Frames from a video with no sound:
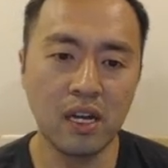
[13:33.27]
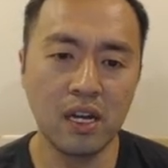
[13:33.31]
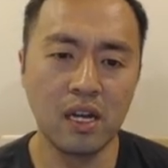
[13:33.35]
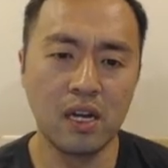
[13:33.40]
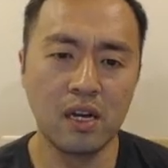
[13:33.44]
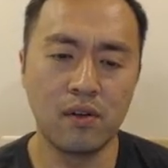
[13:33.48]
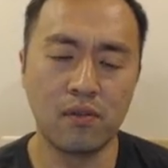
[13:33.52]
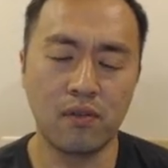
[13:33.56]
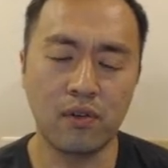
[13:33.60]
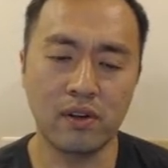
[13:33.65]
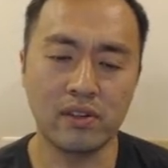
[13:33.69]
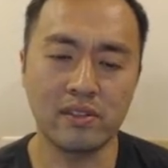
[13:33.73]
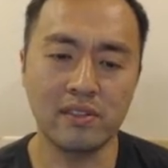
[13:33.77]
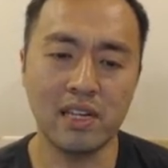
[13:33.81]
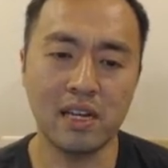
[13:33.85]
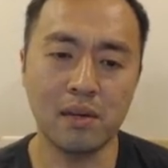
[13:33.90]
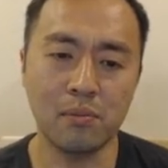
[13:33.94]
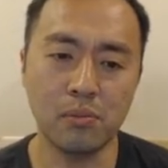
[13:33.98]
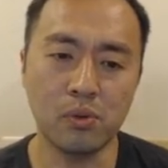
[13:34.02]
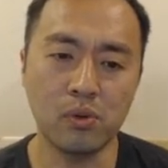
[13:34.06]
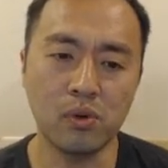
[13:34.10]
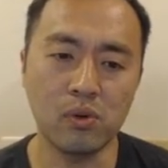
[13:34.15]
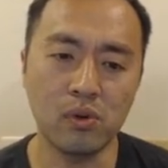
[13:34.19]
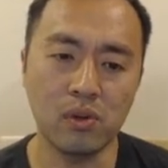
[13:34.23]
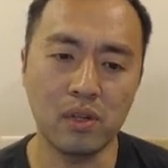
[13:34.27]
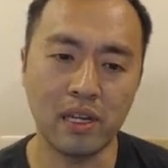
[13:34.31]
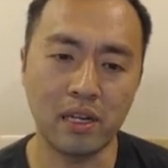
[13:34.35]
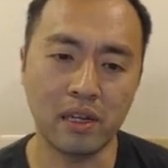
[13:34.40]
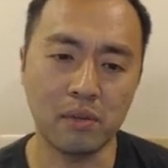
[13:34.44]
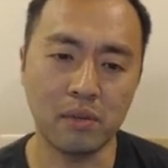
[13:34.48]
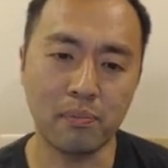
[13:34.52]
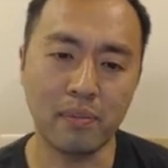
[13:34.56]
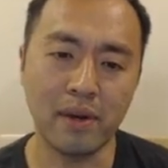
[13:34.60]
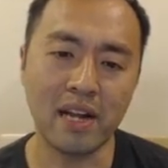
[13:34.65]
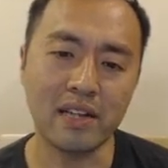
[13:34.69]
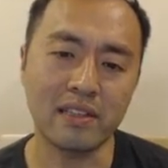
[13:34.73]
For example,
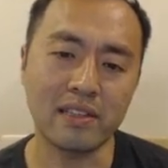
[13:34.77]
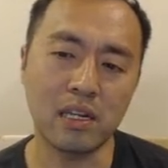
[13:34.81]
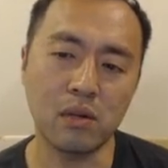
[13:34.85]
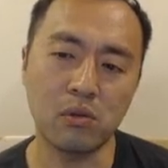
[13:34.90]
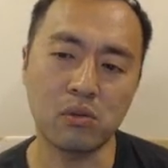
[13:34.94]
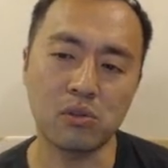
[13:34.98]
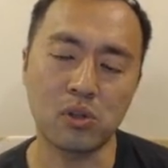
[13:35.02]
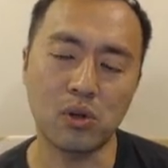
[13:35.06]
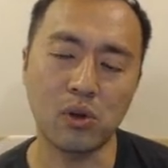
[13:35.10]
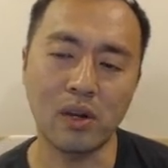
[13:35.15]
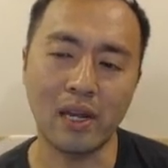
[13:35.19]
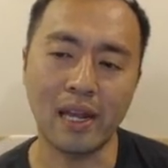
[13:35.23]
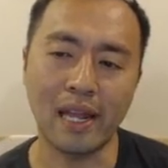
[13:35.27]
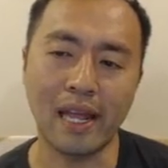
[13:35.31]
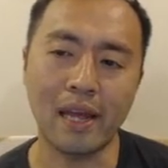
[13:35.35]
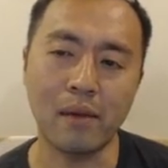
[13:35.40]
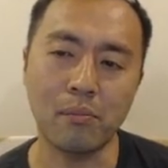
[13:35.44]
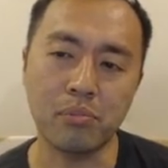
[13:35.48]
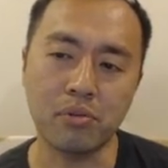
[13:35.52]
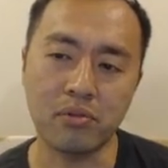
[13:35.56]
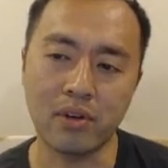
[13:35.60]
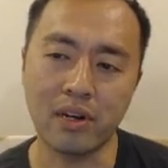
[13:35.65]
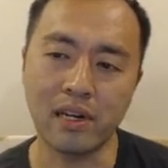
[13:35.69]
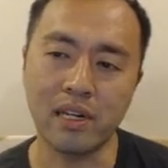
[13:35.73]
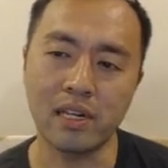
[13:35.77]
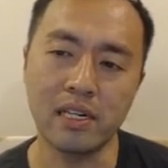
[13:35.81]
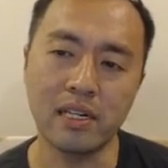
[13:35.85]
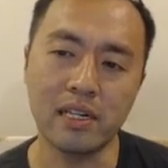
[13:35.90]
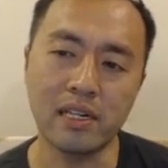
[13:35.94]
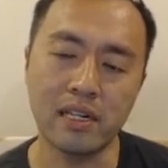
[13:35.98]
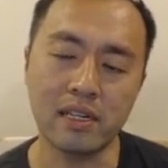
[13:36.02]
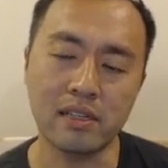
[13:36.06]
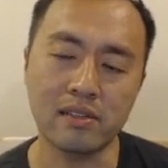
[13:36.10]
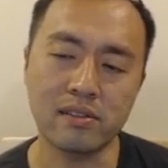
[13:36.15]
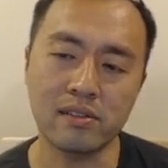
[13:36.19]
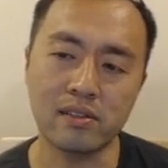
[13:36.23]
like back then it was called LAMP, right?
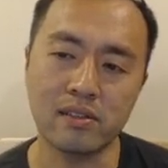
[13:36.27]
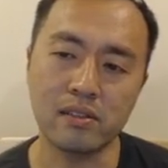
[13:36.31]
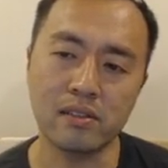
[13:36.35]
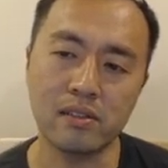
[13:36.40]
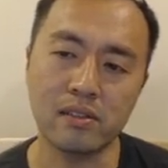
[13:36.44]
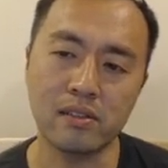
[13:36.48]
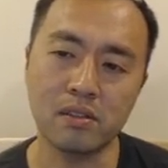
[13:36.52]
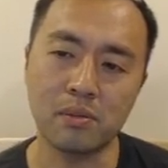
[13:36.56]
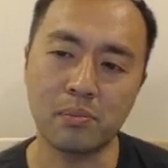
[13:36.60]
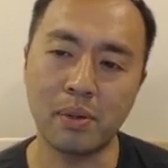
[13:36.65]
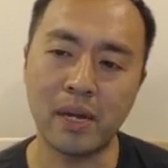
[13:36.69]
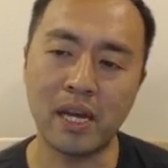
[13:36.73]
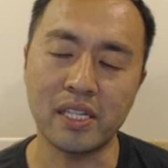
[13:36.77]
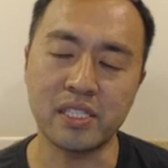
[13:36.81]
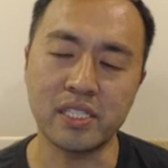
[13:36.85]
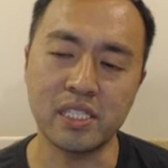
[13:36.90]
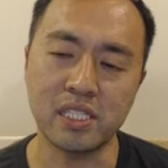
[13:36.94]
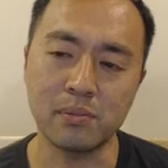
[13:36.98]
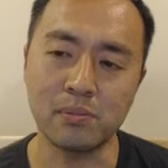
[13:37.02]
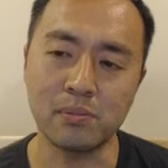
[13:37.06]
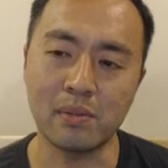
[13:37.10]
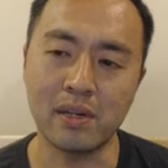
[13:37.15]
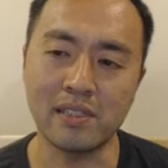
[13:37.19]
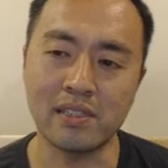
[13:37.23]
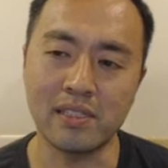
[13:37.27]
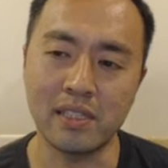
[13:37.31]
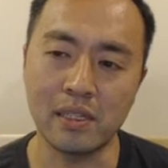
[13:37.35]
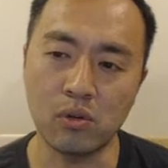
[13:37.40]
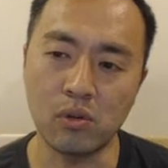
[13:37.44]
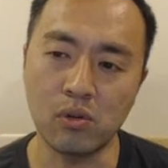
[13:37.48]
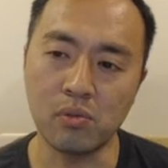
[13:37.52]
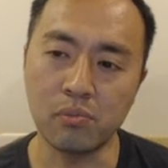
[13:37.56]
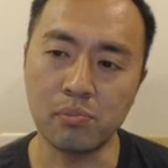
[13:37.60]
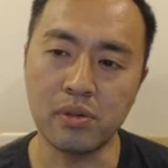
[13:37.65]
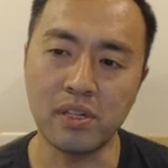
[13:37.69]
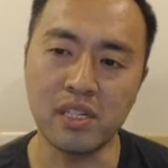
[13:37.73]
Linux, Apache, MySQL,
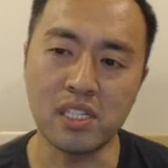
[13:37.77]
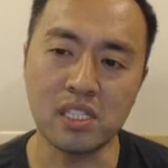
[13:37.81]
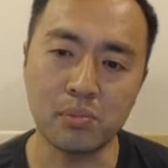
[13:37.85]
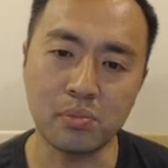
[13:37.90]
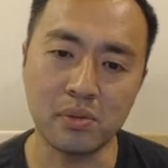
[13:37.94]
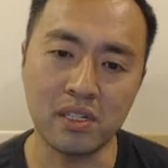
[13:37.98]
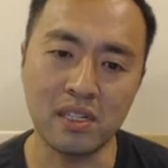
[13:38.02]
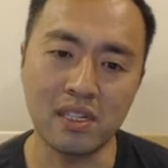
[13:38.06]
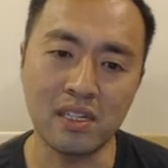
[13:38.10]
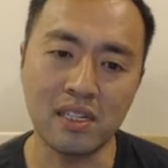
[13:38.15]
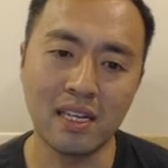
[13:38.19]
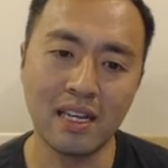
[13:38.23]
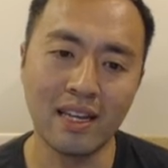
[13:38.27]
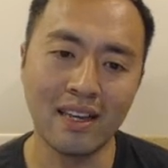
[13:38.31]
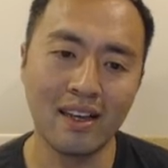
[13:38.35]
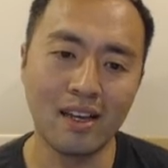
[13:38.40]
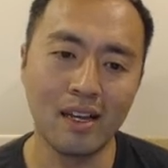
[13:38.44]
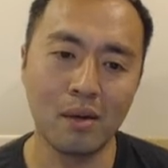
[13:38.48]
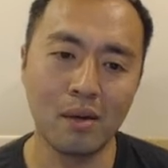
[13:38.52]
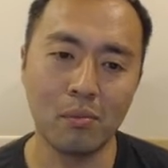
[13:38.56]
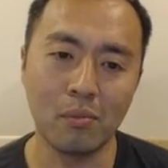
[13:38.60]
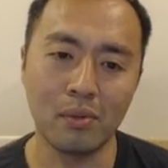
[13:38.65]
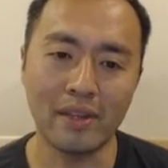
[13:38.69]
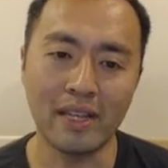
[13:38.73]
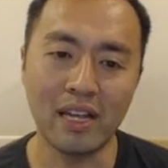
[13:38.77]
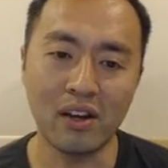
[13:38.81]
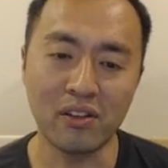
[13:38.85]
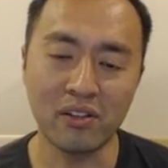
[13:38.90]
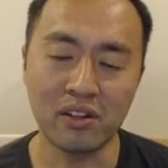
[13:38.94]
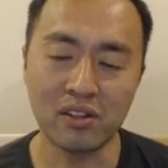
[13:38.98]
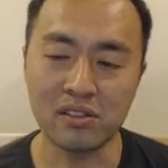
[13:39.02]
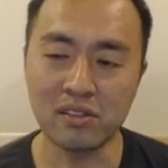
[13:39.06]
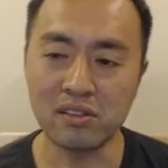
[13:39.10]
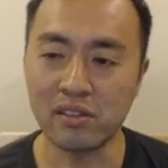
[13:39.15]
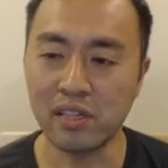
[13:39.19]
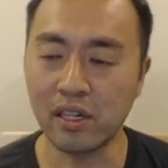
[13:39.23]
and PHP. But now
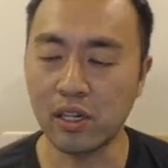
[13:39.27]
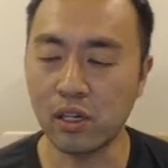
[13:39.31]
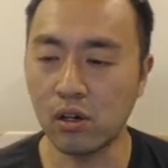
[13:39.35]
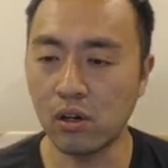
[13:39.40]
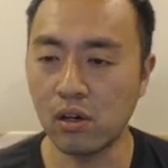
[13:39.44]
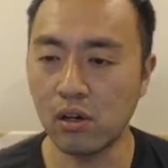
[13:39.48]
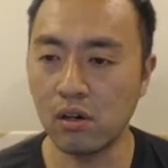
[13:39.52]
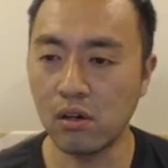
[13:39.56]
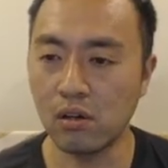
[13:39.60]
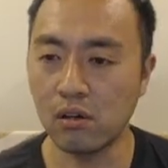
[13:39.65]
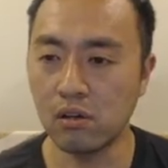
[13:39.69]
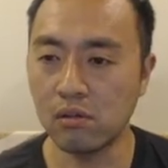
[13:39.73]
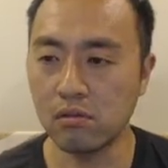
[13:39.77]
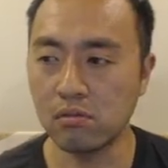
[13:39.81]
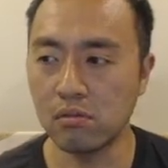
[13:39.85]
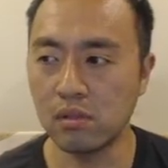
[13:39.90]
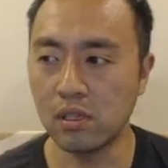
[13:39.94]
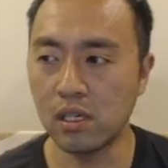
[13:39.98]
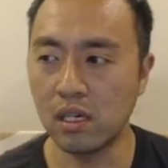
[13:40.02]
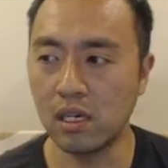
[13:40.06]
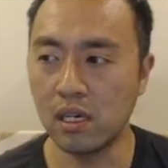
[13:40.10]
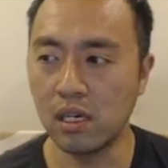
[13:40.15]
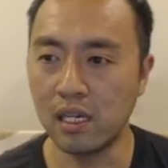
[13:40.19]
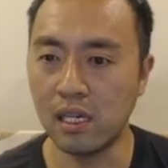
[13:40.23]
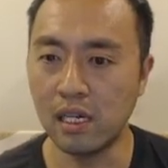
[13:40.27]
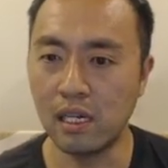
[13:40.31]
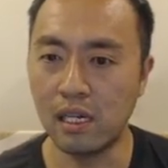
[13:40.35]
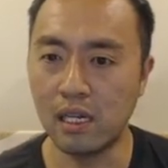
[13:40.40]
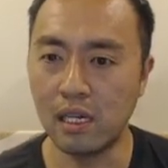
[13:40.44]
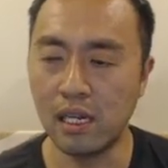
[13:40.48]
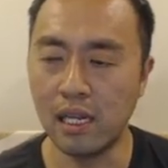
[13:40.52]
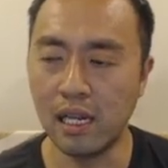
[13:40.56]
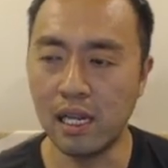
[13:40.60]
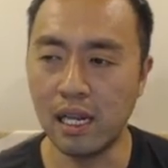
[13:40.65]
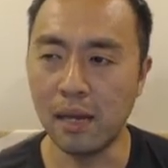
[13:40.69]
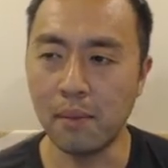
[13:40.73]
there's a thing called
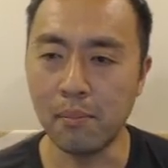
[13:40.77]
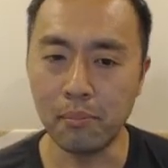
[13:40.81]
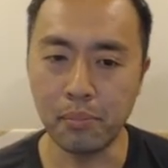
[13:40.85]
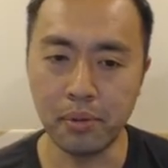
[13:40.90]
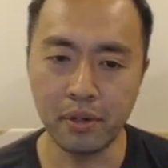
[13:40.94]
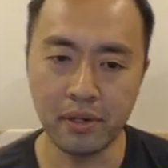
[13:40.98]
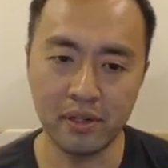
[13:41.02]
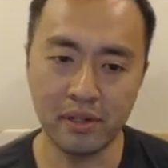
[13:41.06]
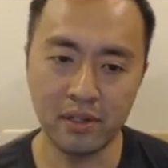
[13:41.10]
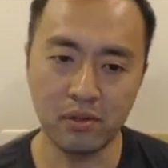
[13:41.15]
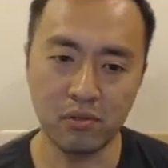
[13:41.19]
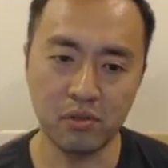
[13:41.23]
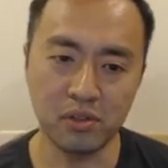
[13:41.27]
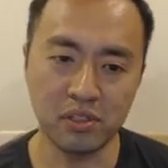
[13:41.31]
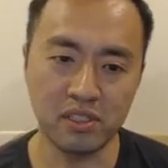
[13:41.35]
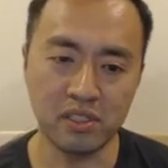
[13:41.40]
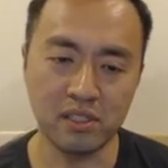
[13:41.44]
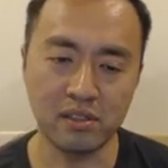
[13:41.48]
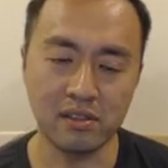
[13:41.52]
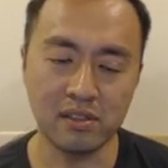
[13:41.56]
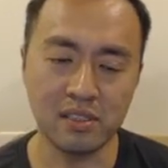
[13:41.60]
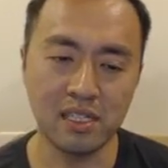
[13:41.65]
LEMP, which is